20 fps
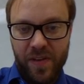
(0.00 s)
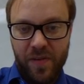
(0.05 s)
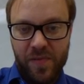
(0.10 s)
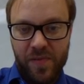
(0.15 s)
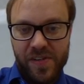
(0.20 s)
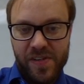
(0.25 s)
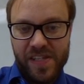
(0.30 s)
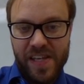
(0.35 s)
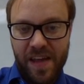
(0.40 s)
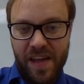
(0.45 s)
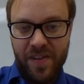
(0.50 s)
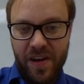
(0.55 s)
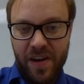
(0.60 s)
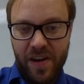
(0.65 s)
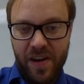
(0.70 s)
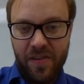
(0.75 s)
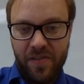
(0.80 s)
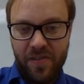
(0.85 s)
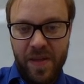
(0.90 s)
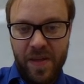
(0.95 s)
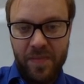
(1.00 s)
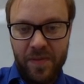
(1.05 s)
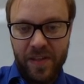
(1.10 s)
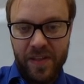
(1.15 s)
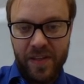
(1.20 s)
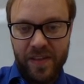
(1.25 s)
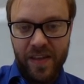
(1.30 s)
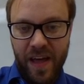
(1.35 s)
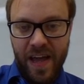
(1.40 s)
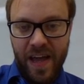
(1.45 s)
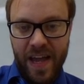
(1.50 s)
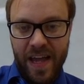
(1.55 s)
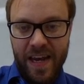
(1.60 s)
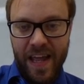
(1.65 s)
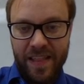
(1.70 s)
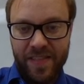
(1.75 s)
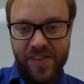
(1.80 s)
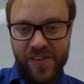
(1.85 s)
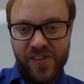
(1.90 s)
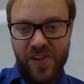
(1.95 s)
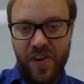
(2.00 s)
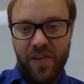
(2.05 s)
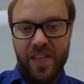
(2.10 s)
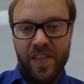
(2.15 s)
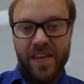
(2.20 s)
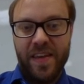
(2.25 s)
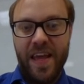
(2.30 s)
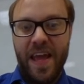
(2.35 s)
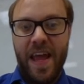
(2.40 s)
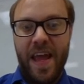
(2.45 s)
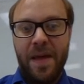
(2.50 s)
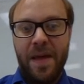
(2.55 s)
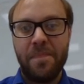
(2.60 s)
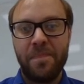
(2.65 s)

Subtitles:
There were 700 people in line at the start of the day.